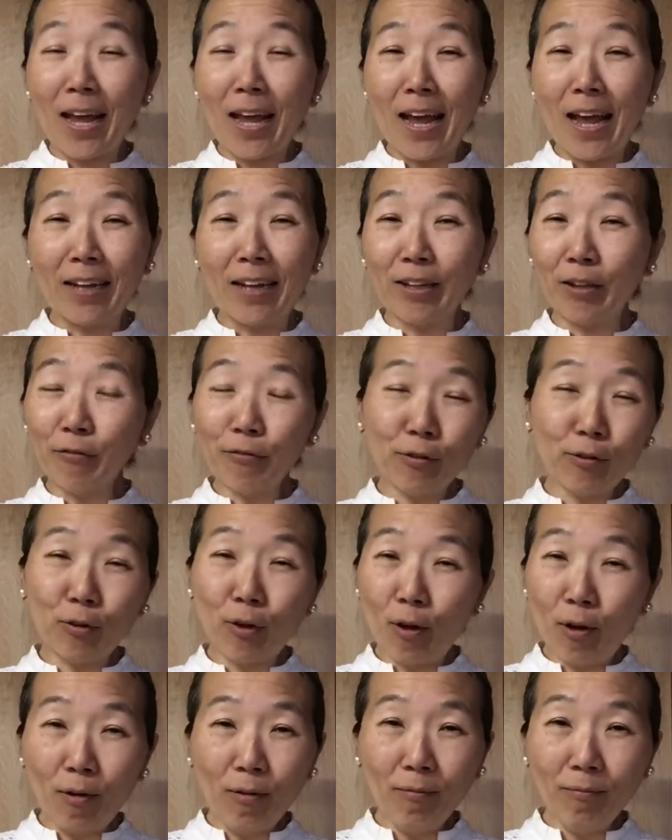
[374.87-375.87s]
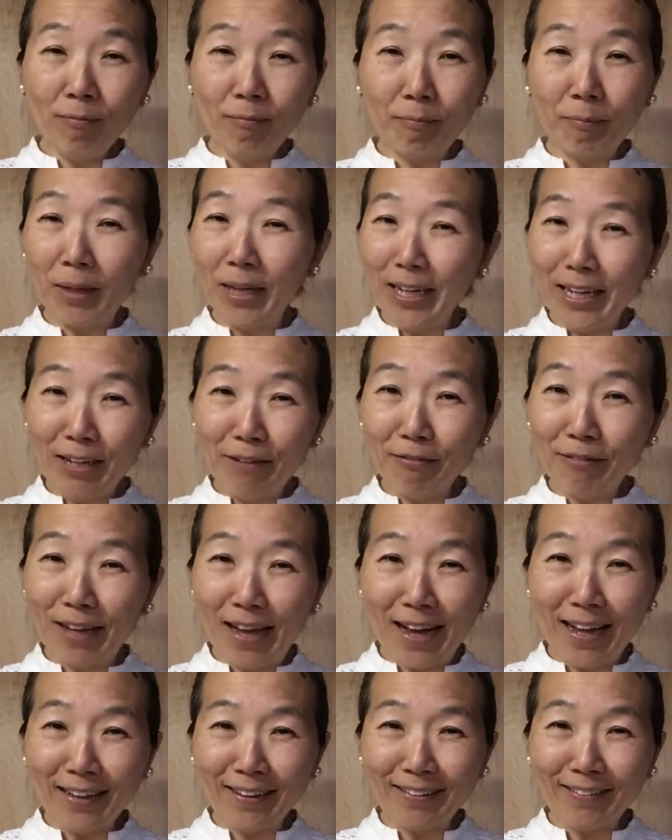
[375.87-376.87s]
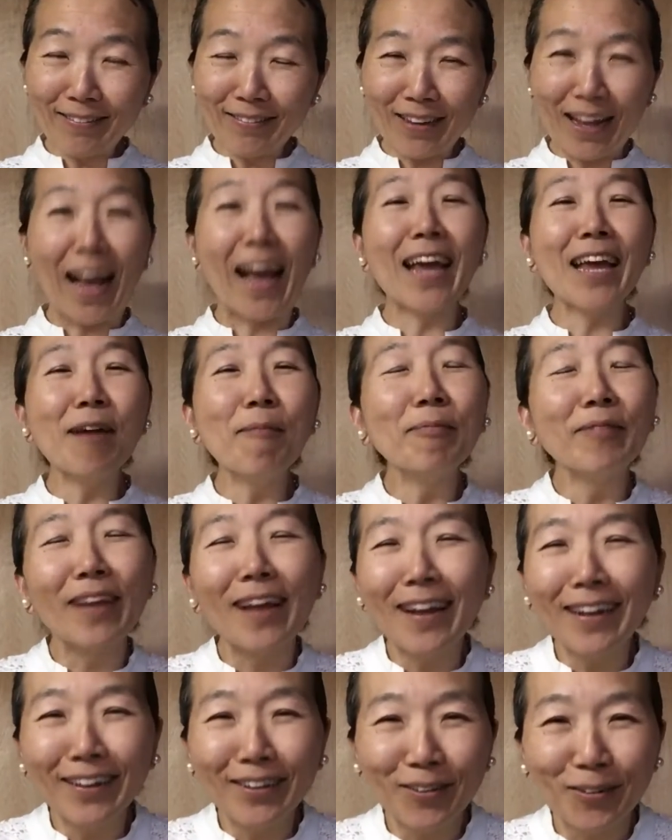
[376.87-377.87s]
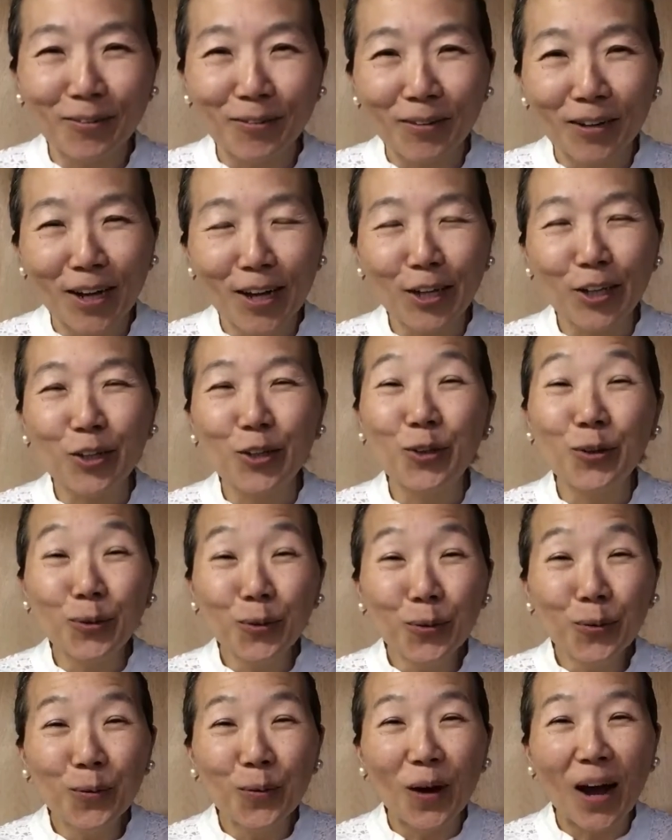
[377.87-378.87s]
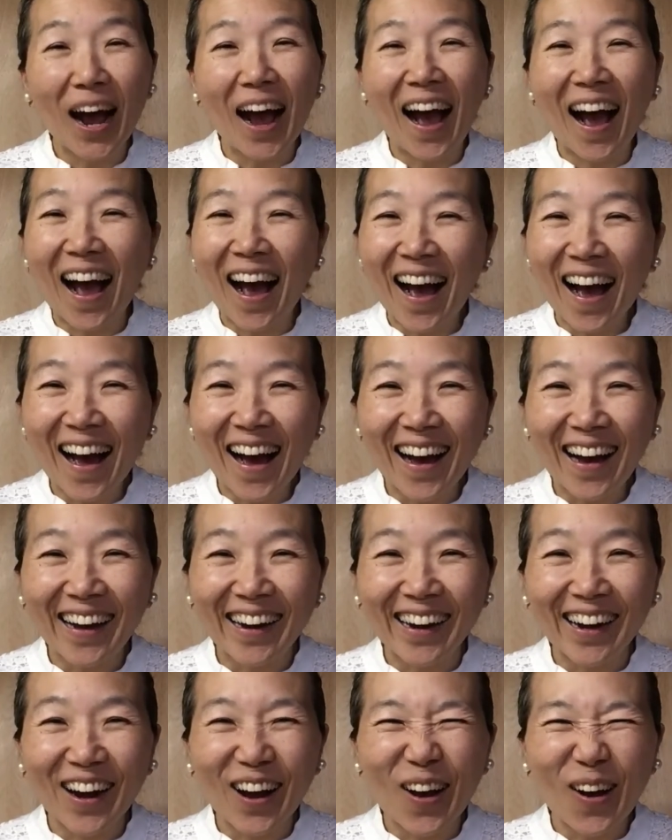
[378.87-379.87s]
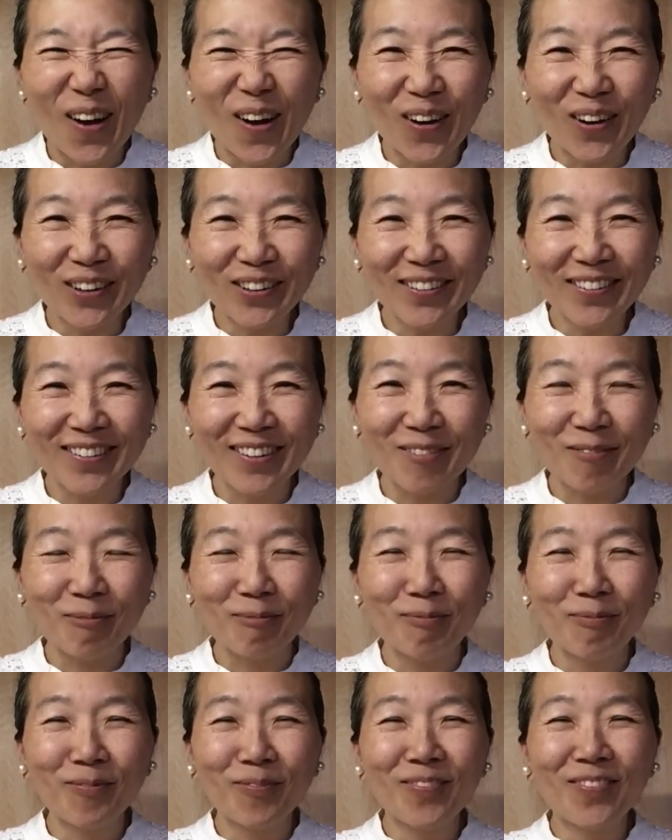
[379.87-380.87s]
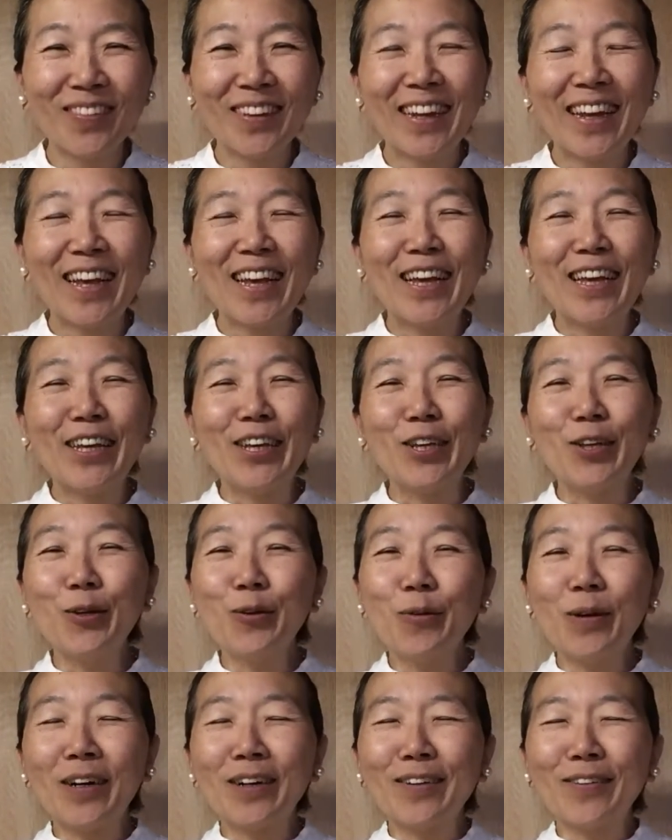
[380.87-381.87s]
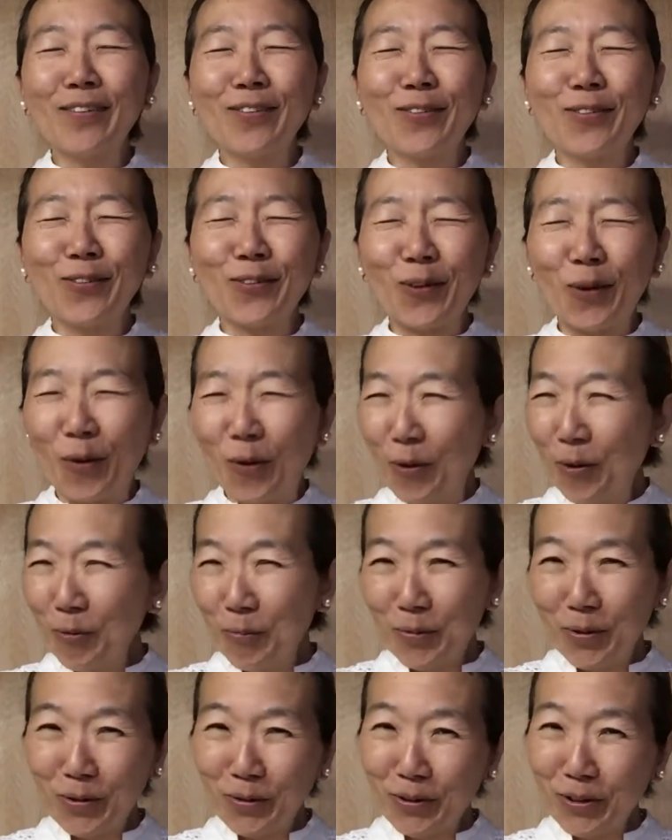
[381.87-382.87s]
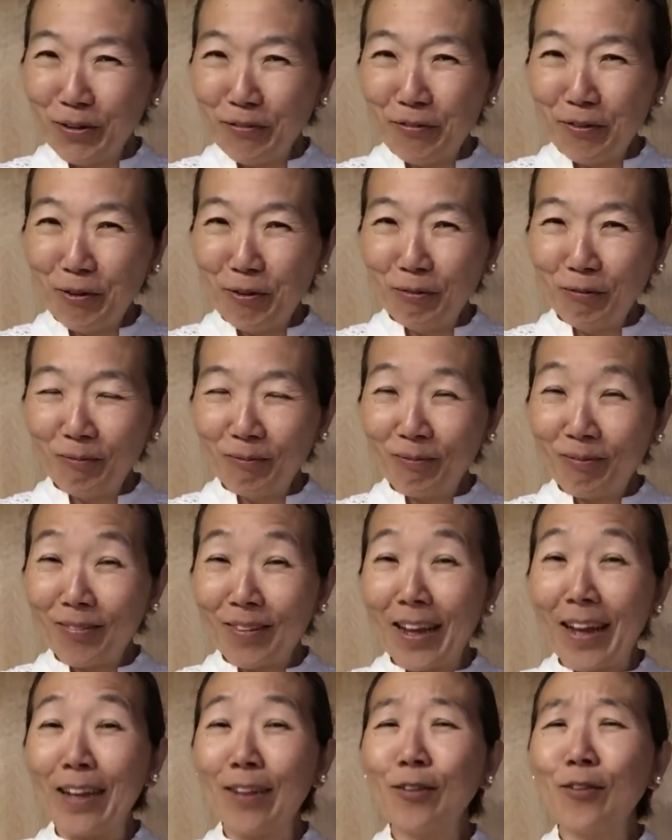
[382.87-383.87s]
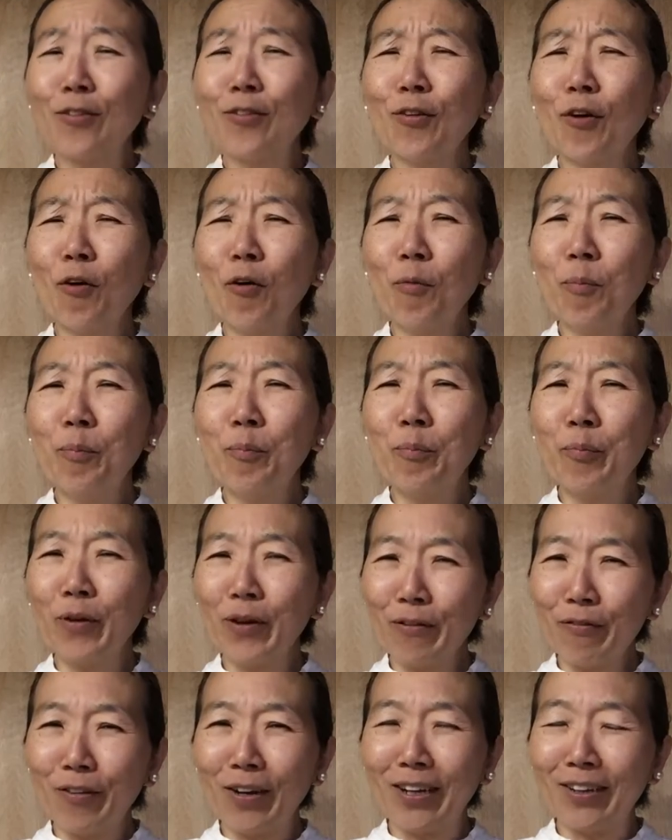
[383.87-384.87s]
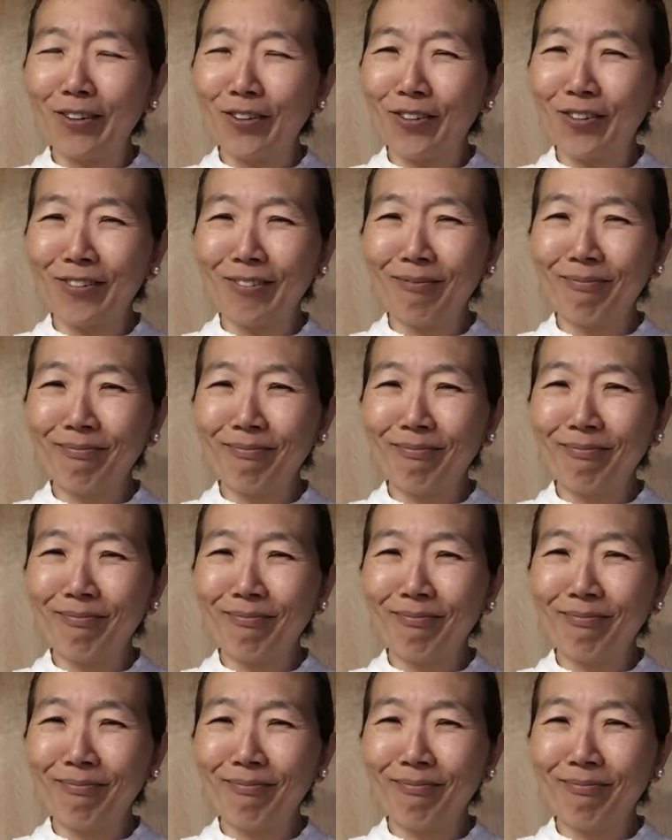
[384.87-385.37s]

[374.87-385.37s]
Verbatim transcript: And if you don't believe that, I am telling you, you are awesome. You are so beautiful and so privileged.